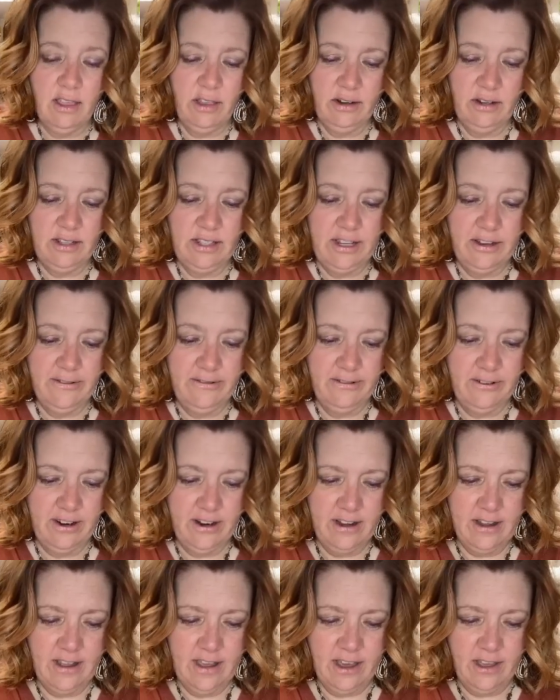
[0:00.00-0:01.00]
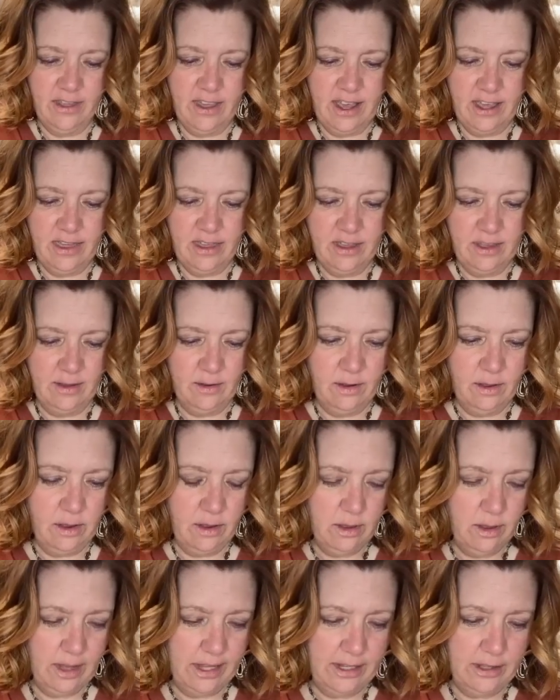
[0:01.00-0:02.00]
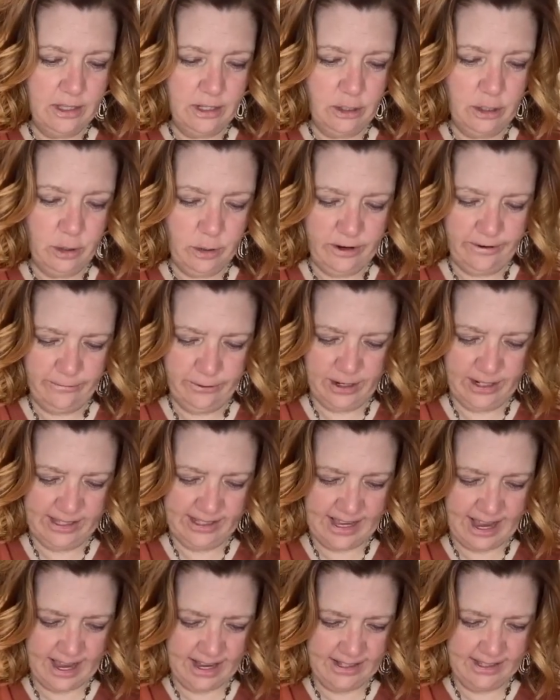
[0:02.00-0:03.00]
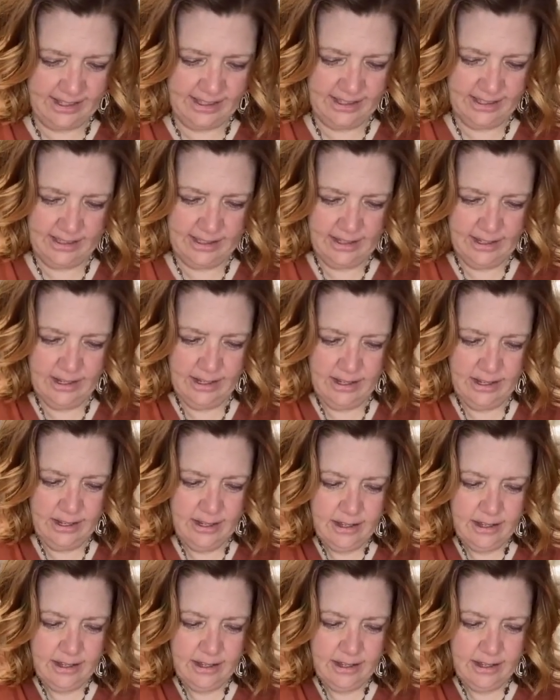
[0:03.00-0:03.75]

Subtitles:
A little different. Y'all think the two different sizes